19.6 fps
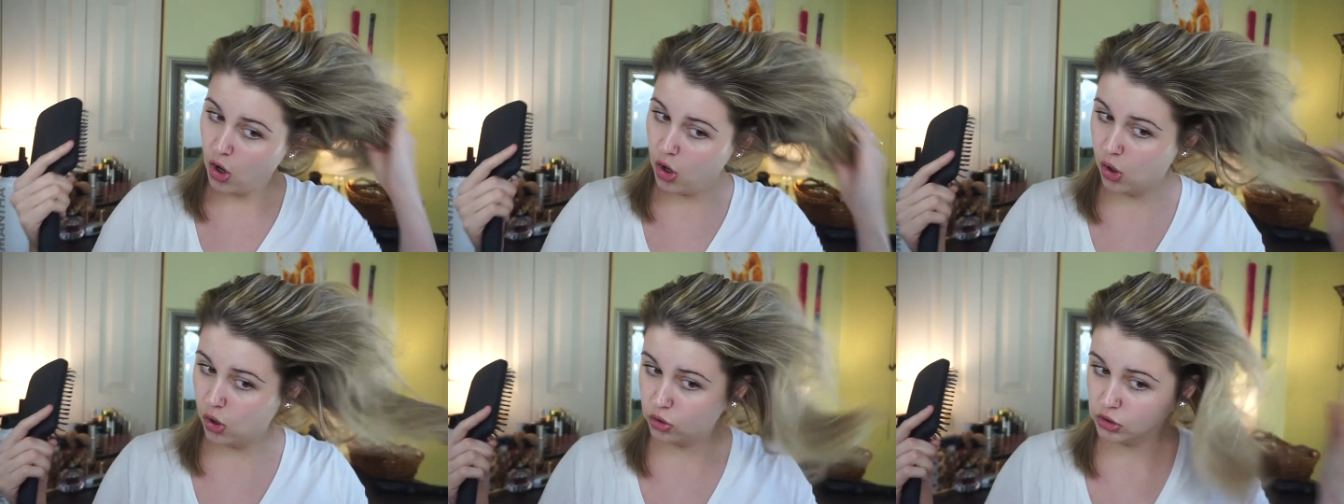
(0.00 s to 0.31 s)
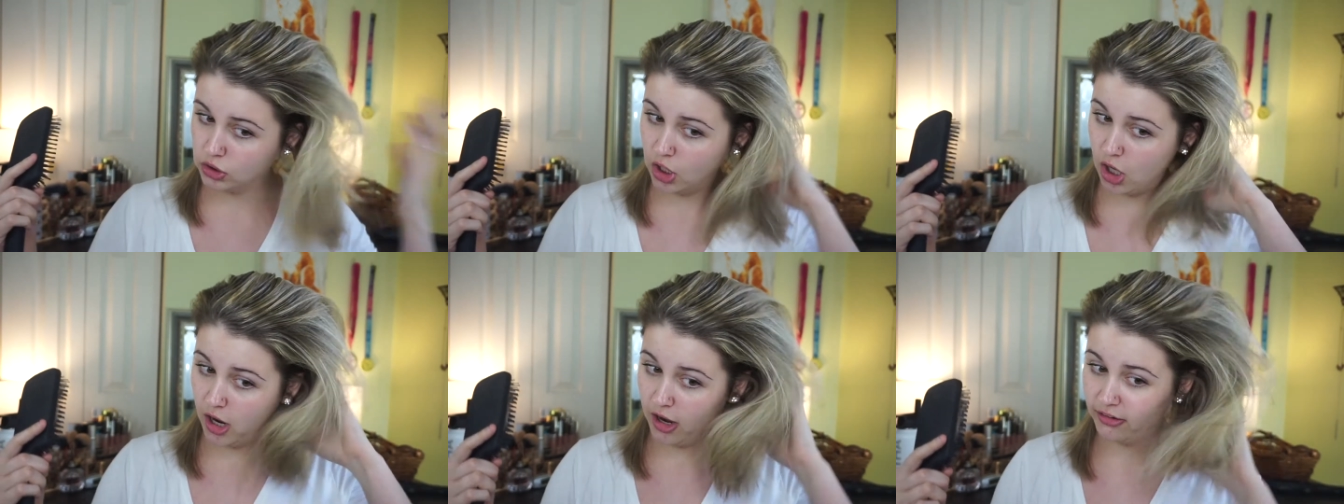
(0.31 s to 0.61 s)

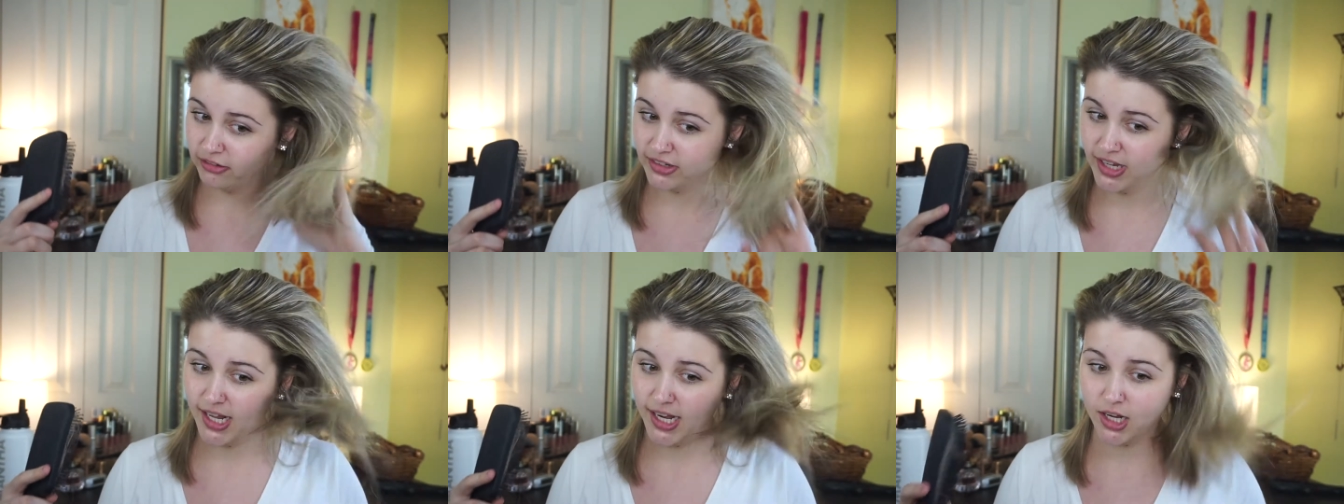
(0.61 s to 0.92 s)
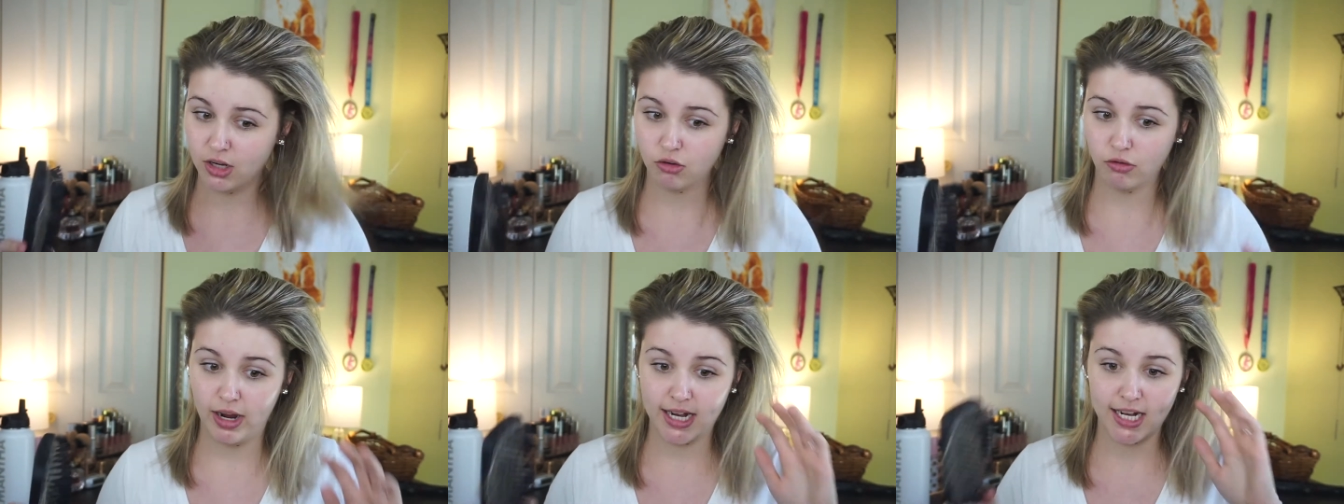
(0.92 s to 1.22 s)
hold off
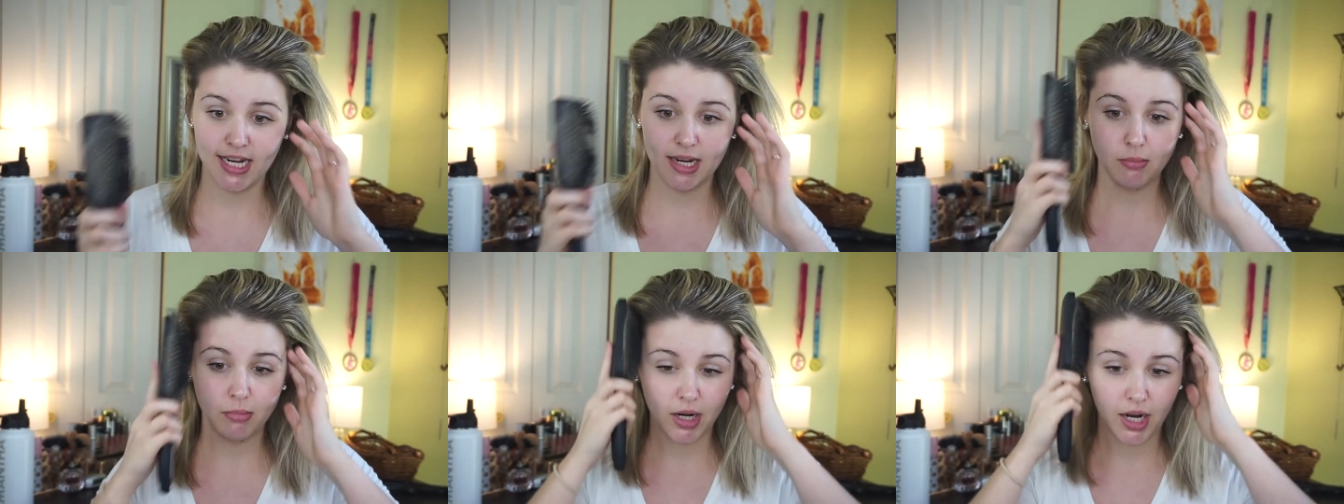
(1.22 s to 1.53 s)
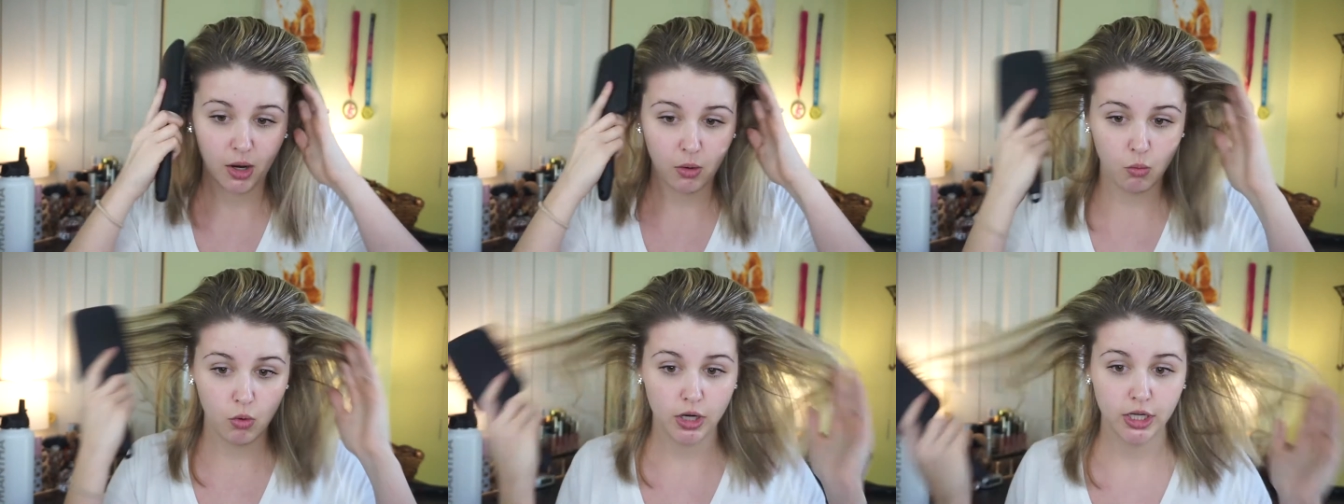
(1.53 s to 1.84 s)
getting ready, but
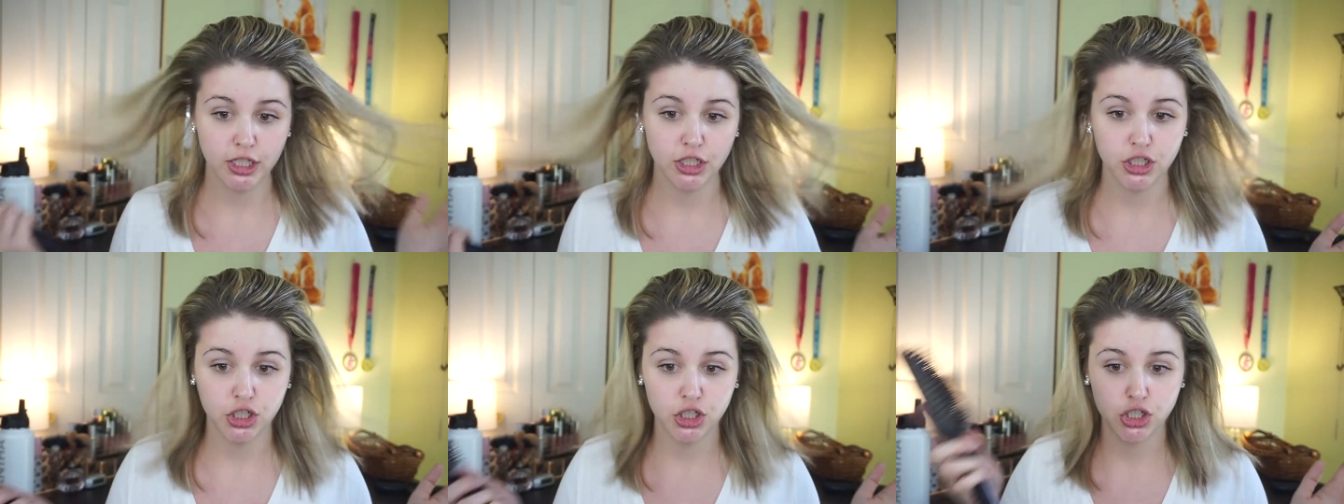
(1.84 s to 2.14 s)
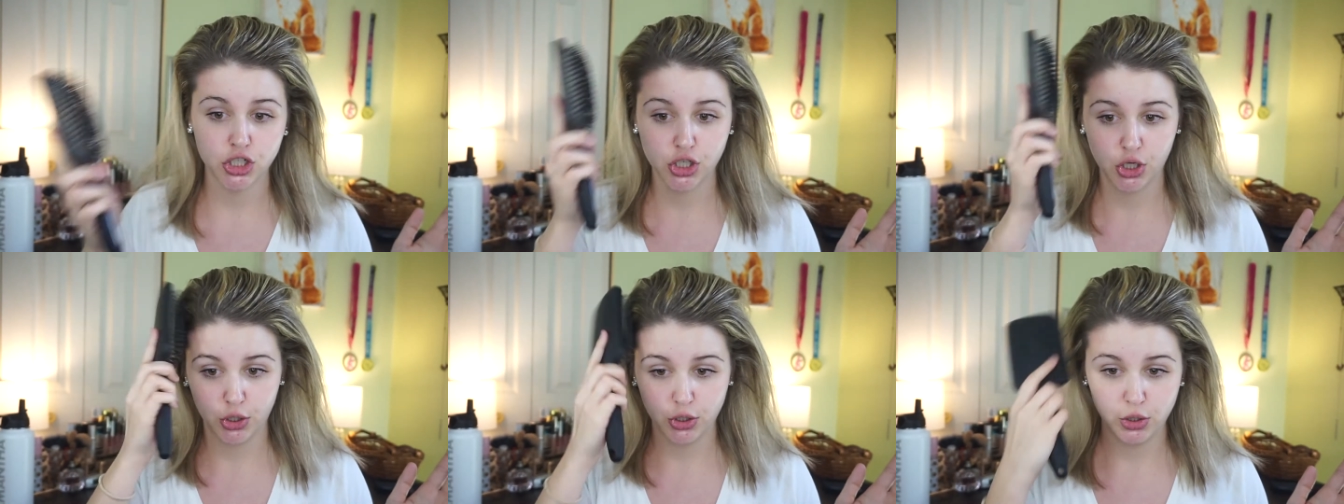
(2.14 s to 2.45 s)
I wanted to
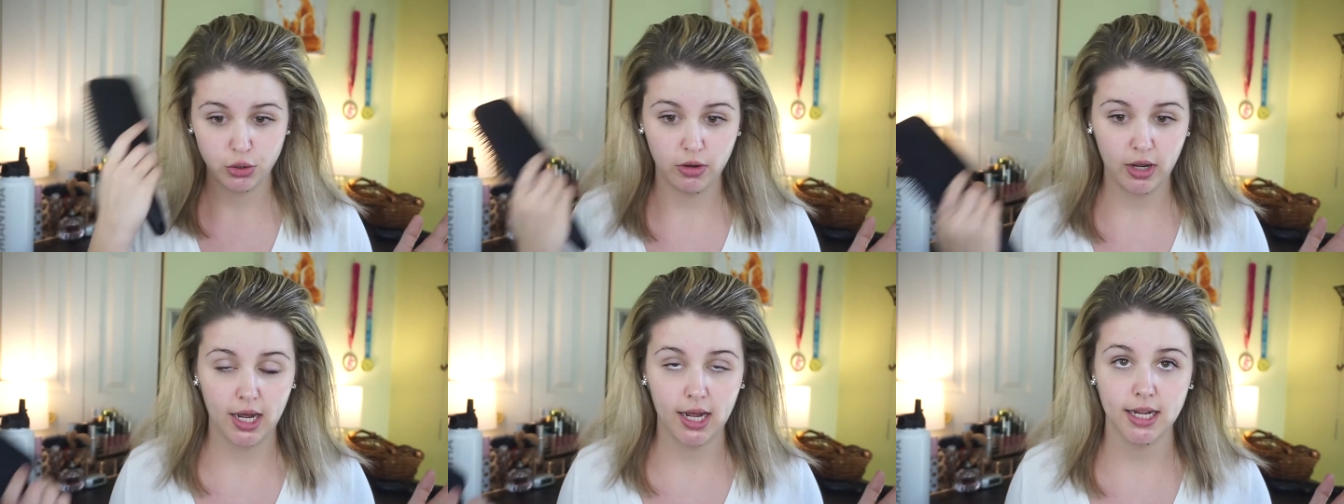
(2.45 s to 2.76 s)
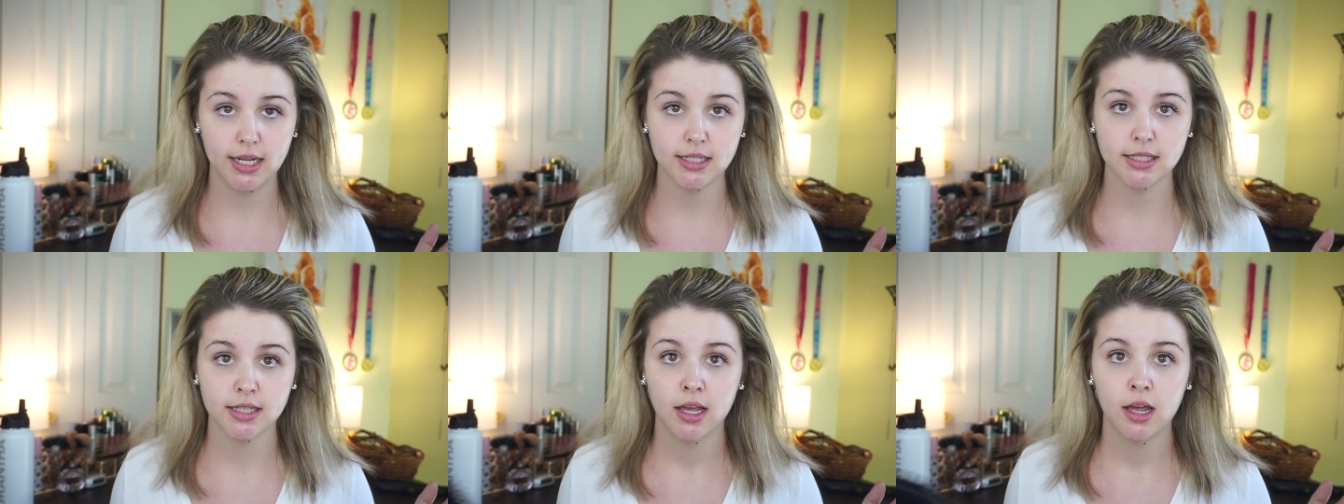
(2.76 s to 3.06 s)
show you
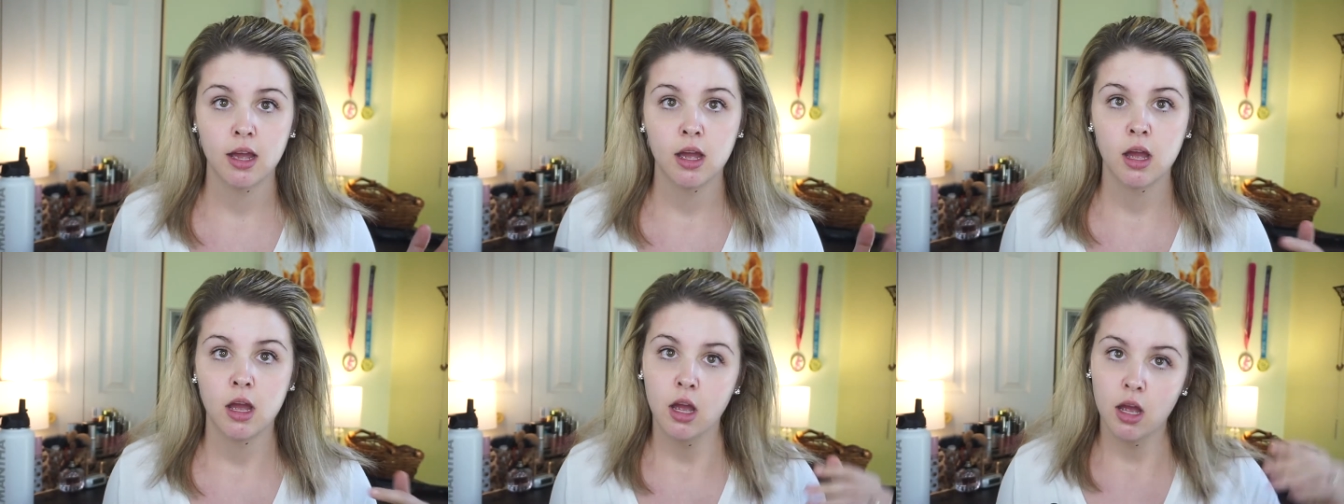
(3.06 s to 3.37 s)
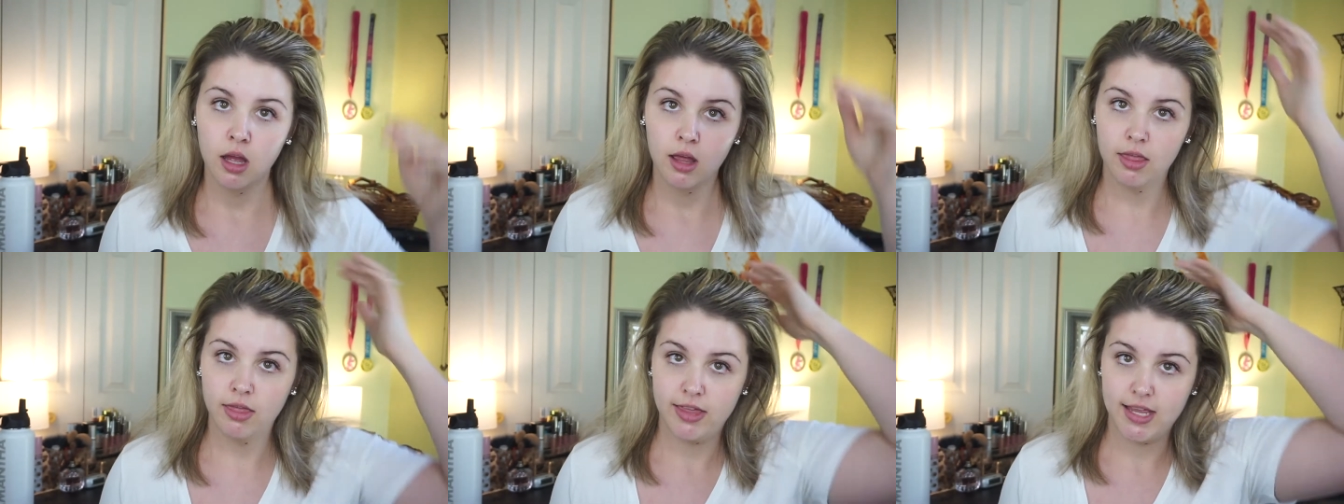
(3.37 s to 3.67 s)
guys
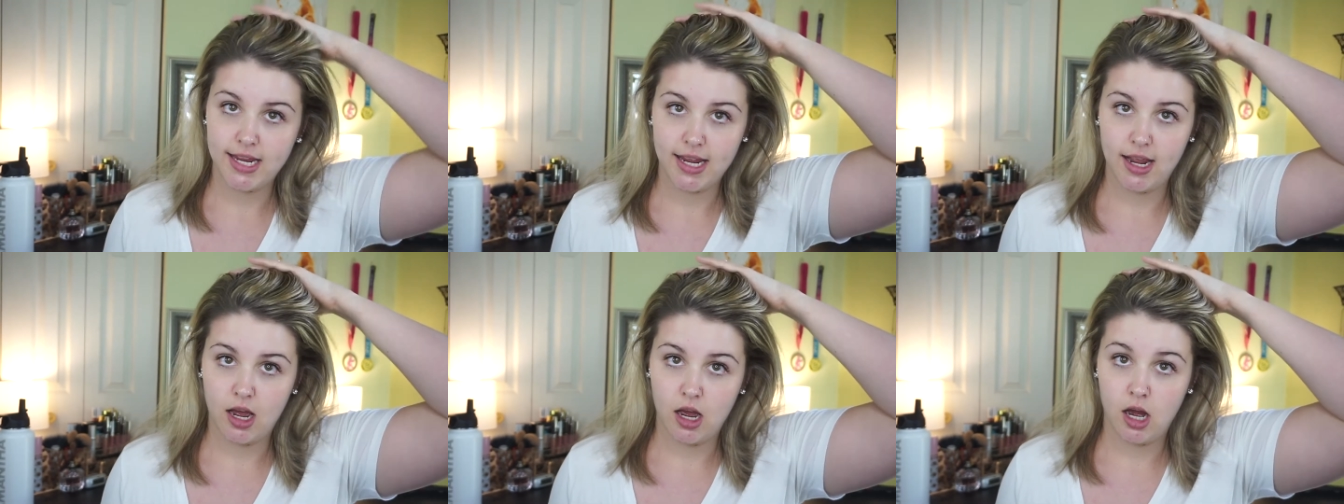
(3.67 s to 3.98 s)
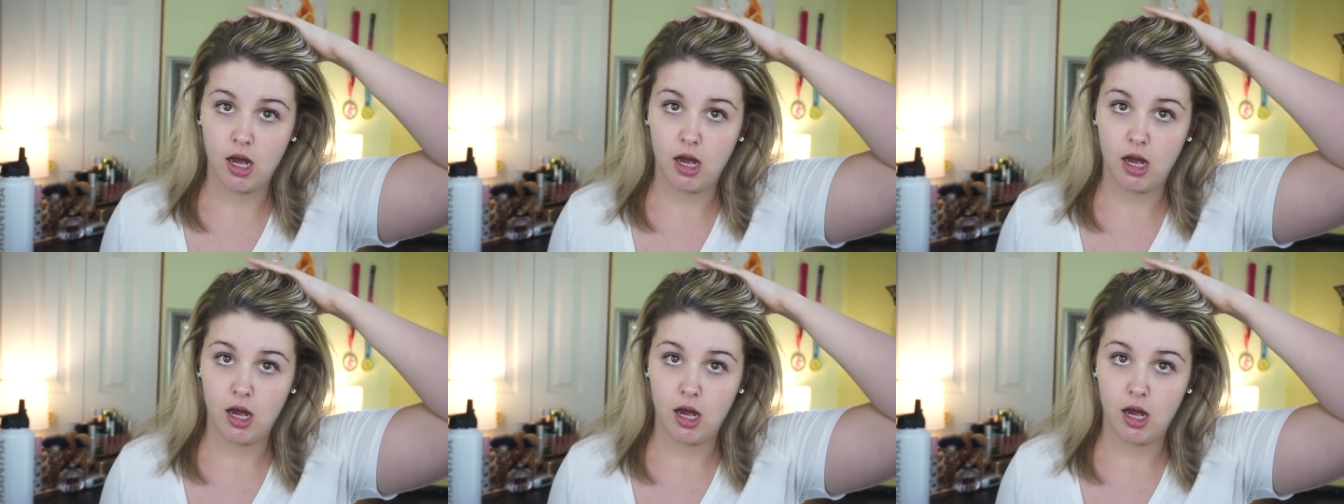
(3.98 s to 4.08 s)
the